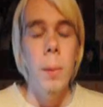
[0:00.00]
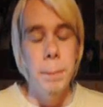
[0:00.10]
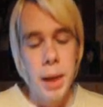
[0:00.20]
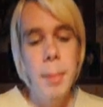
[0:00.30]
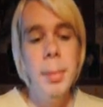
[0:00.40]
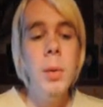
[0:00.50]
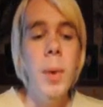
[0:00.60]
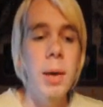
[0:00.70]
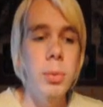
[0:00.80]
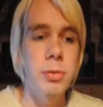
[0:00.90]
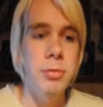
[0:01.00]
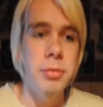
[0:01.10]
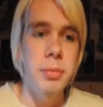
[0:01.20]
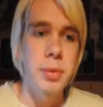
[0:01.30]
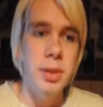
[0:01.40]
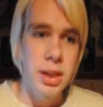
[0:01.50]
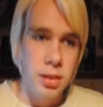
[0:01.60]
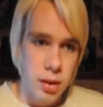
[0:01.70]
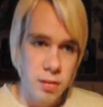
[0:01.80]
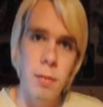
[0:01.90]
Becoming a werewolf, in
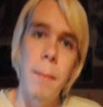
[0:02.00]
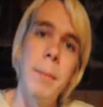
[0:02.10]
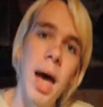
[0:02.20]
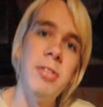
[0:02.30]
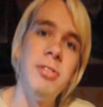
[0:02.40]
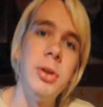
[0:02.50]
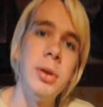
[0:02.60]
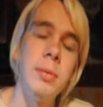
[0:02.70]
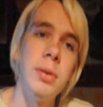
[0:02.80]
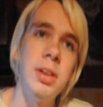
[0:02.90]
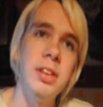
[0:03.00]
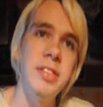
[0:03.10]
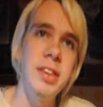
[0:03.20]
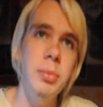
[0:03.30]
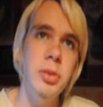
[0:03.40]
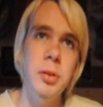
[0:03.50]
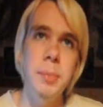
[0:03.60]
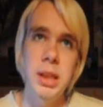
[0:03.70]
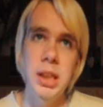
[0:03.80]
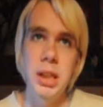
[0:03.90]
this metaphor, seems to
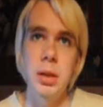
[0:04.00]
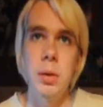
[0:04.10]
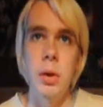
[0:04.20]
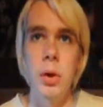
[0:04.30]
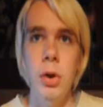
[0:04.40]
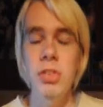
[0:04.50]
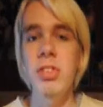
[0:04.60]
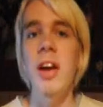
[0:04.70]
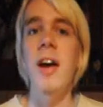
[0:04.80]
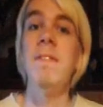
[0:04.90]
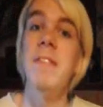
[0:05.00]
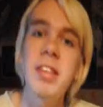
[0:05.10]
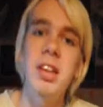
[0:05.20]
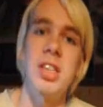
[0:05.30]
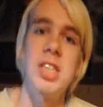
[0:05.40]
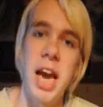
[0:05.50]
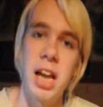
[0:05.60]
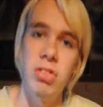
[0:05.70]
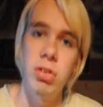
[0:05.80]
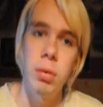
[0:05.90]
be not just a physical
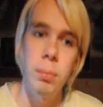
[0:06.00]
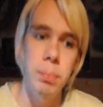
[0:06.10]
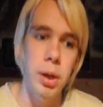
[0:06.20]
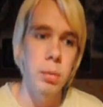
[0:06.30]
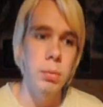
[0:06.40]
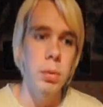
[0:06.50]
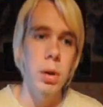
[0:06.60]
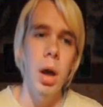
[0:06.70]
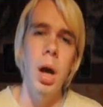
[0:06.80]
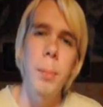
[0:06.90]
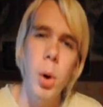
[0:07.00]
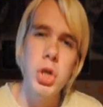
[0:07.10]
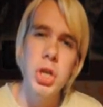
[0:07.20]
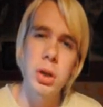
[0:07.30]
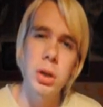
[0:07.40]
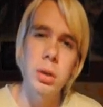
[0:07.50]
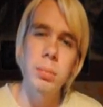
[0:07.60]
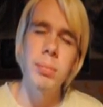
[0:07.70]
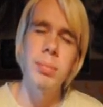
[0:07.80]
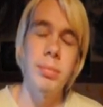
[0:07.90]
change, but an emotional,
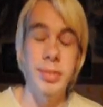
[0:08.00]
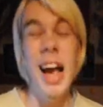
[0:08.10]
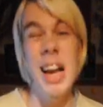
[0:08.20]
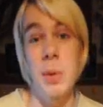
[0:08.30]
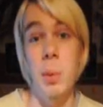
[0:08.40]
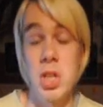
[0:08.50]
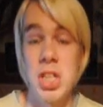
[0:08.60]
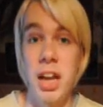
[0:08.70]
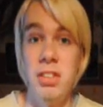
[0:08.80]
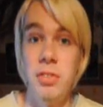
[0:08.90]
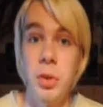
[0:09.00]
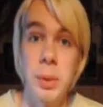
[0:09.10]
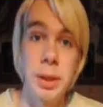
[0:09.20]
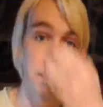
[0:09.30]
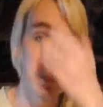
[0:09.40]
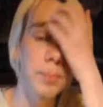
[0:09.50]
sexual change, if you will.